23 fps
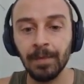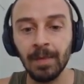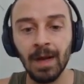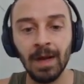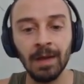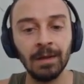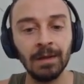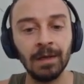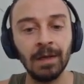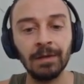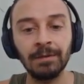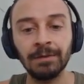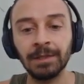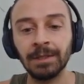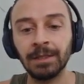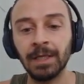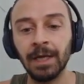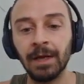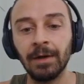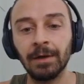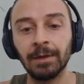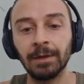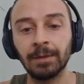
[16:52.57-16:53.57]
I love the
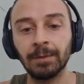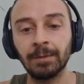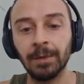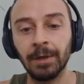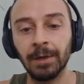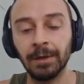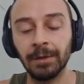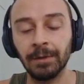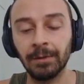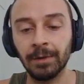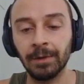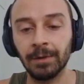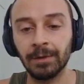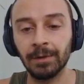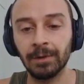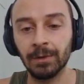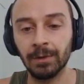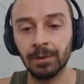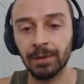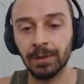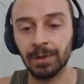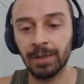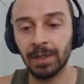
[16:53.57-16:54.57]
Psionic Spark with the
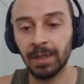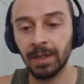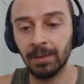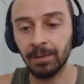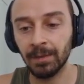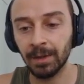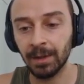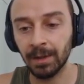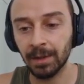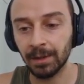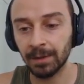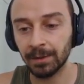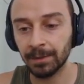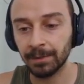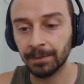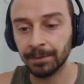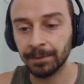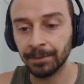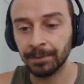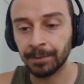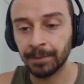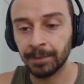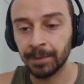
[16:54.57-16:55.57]
Source team because
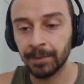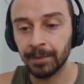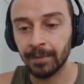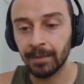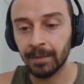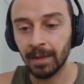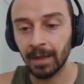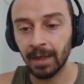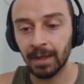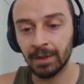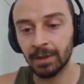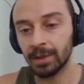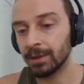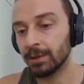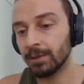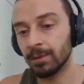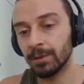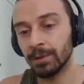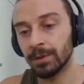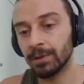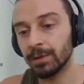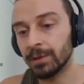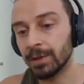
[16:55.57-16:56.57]
it just
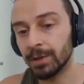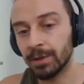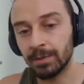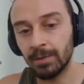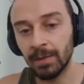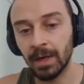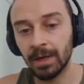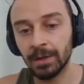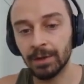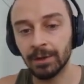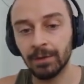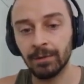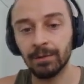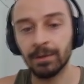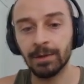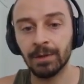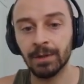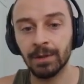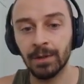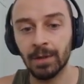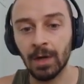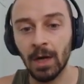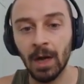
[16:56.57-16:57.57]
reduces magic
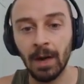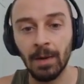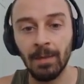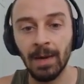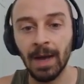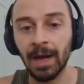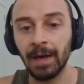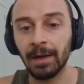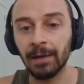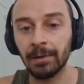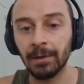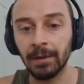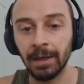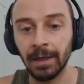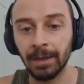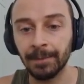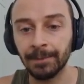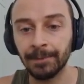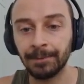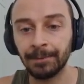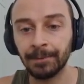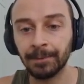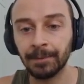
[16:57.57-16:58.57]
resist automatically
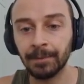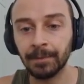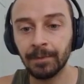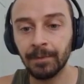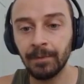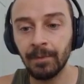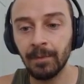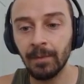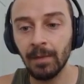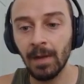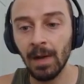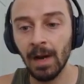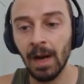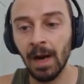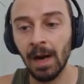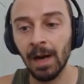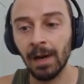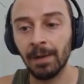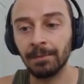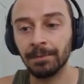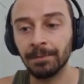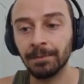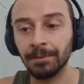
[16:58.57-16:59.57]

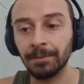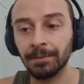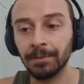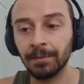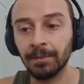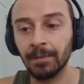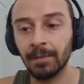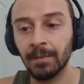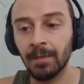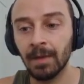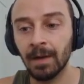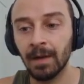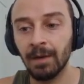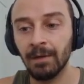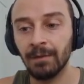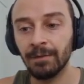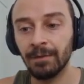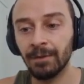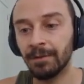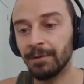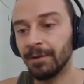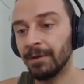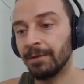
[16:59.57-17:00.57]
for
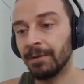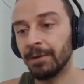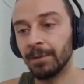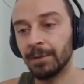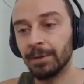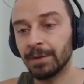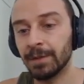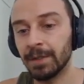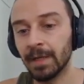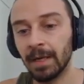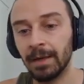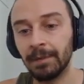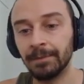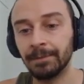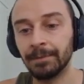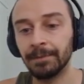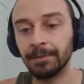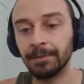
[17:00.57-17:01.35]
50%,